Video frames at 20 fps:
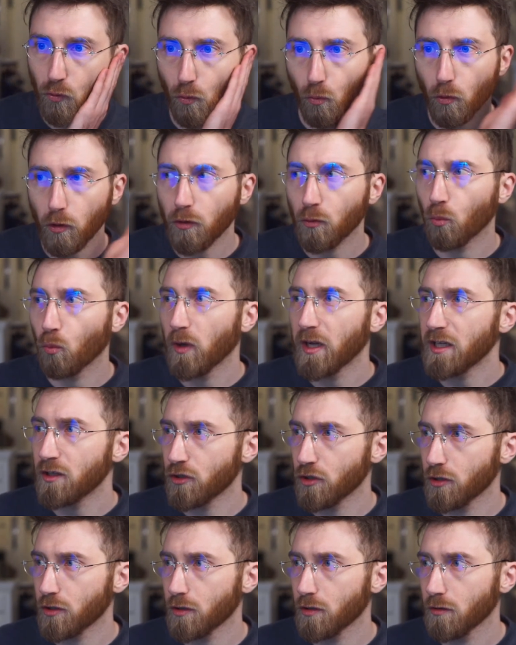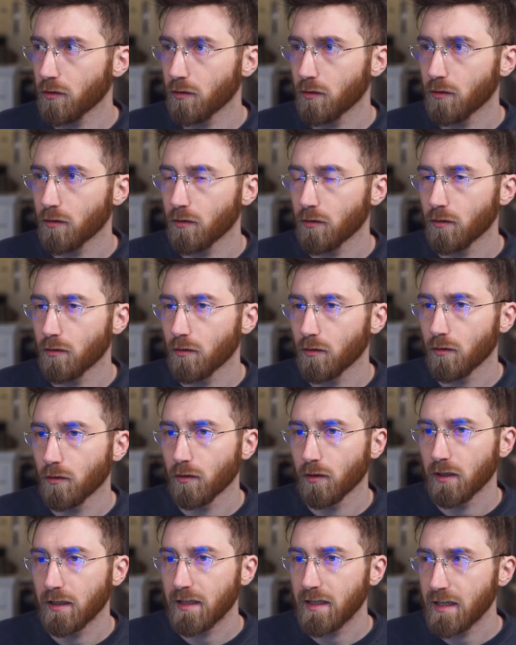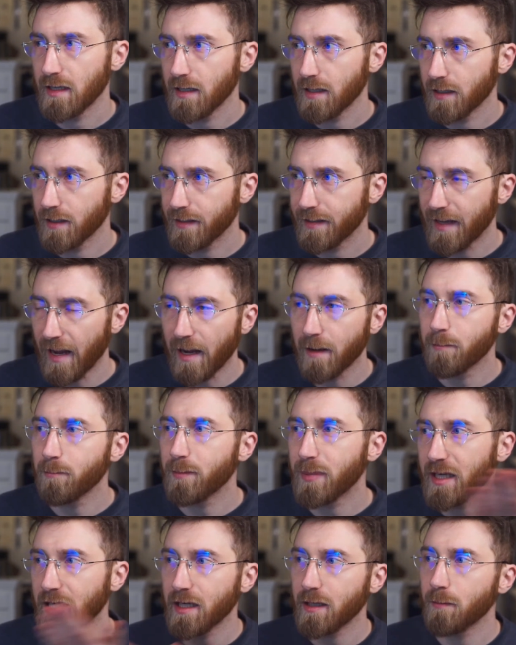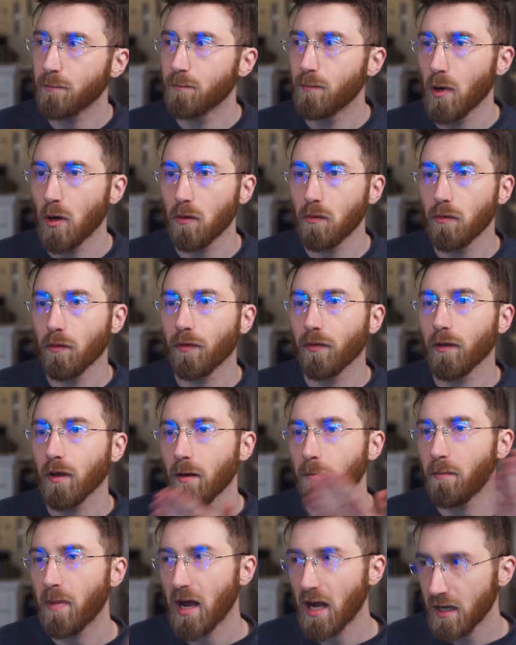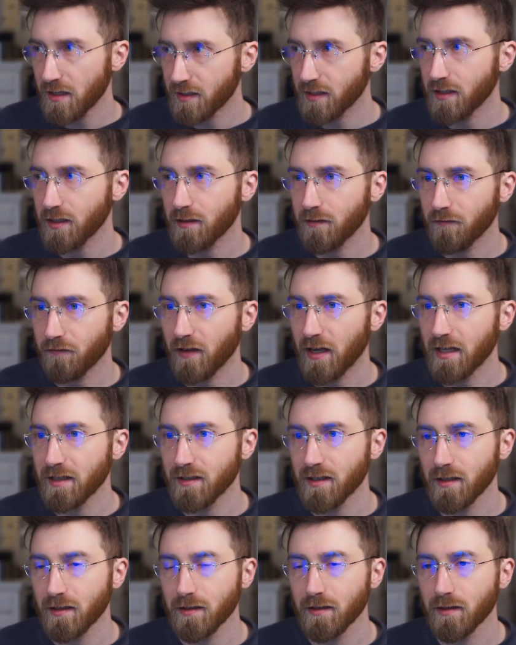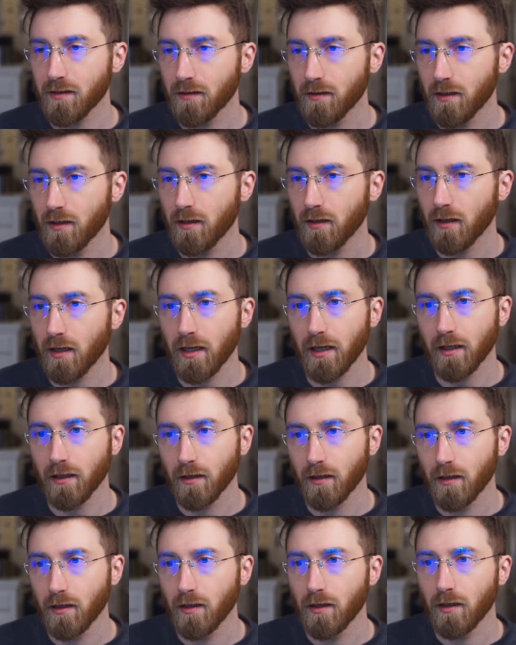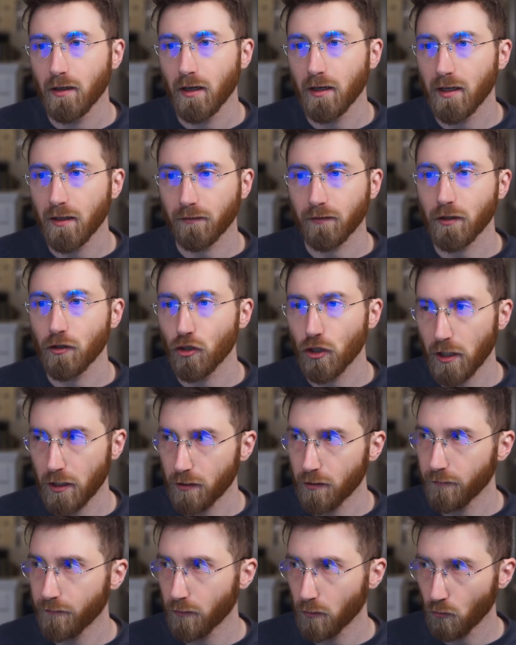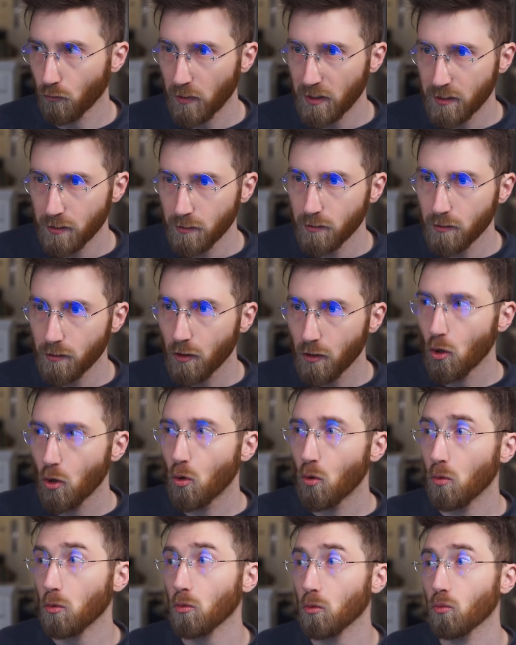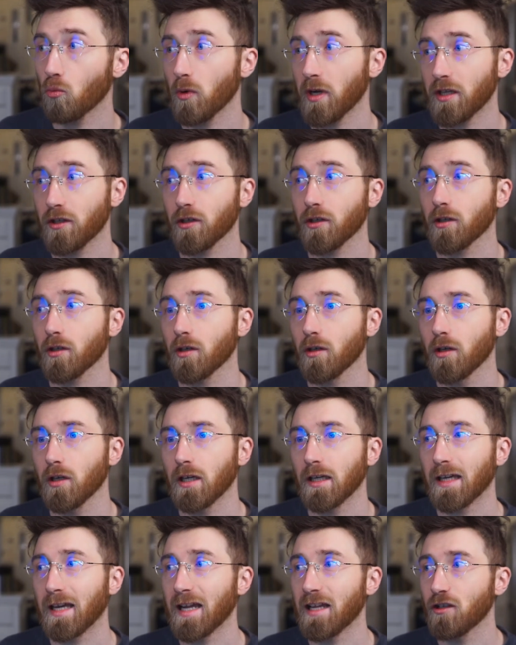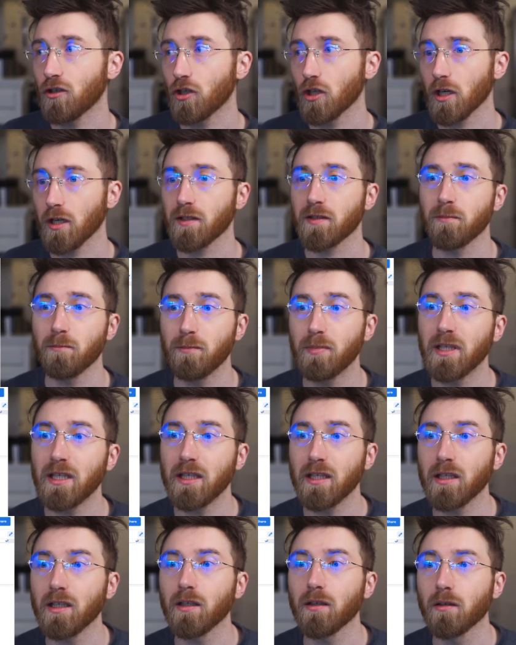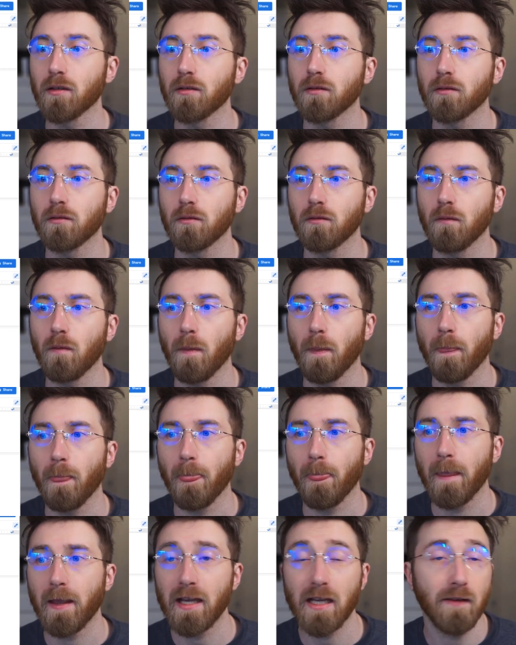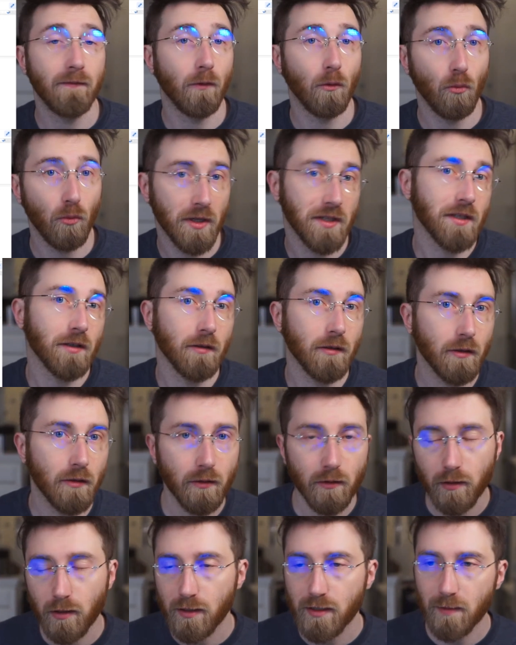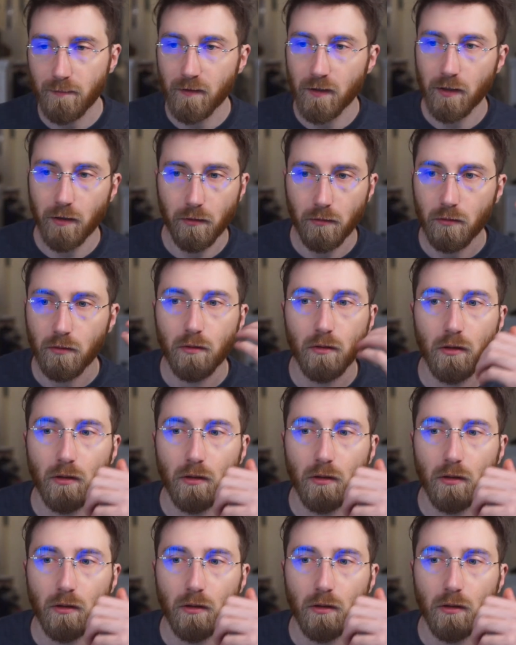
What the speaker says: The word witch can be both a positive, as is like a different gender for wizard, or witch can just be evil wizard. It's up to you.